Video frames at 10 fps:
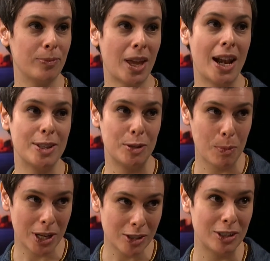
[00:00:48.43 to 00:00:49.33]
And as you
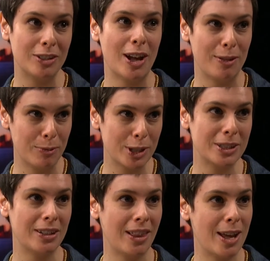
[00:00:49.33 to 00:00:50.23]
mentioned, I've worked
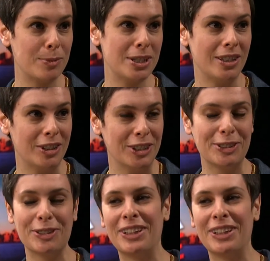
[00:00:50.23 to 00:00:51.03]
in a lot of materials.